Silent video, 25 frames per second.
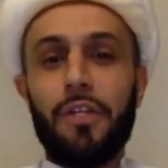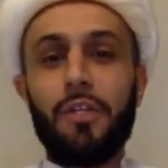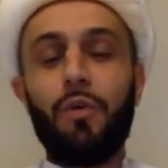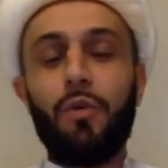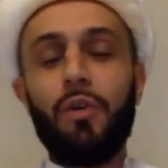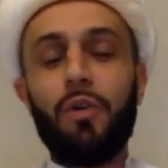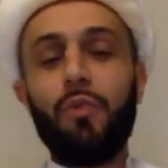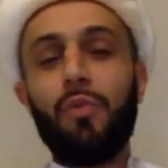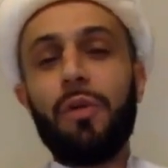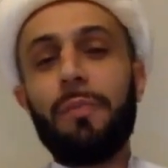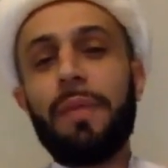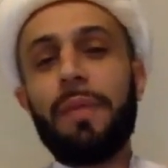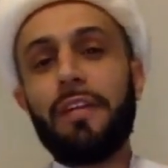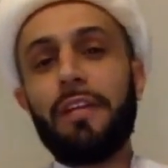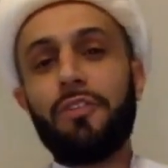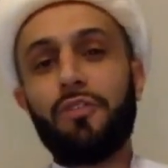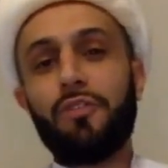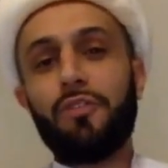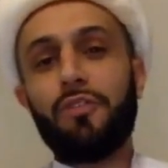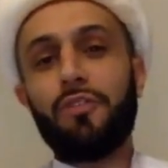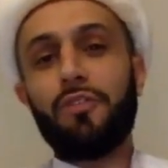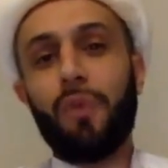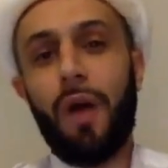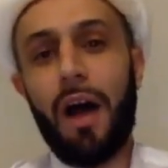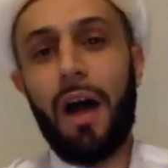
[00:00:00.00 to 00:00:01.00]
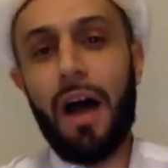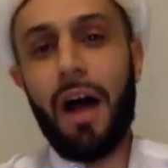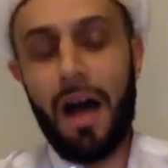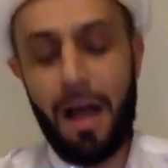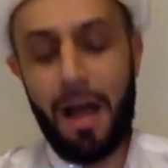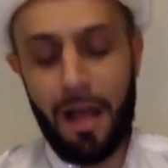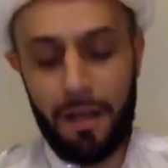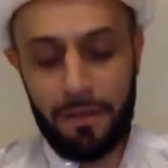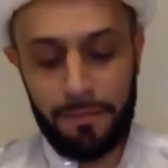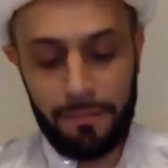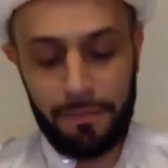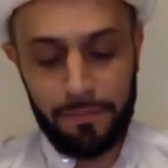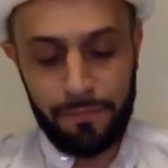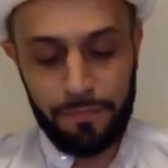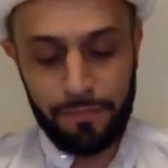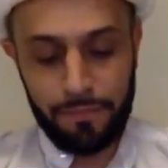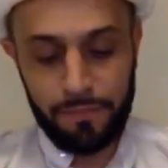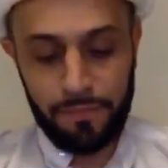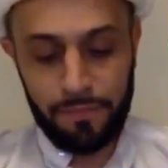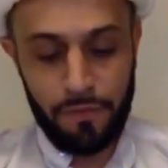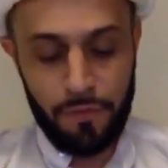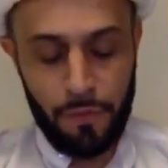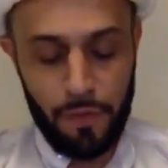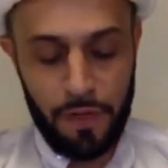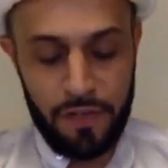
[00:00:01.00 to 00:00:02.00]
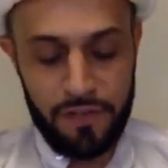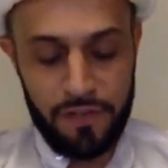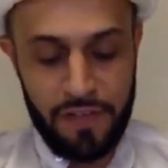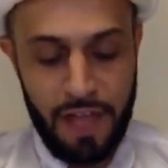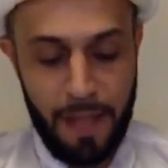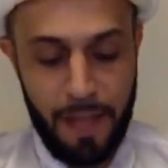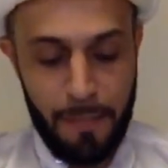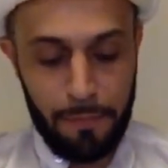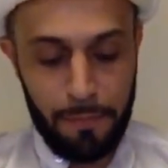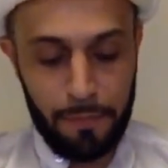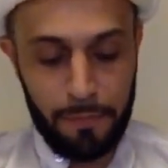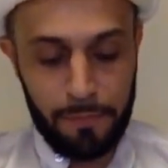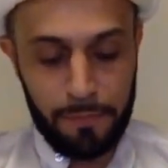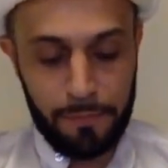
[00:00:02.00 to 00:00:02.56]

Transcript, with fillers: know, when we make dua, for example,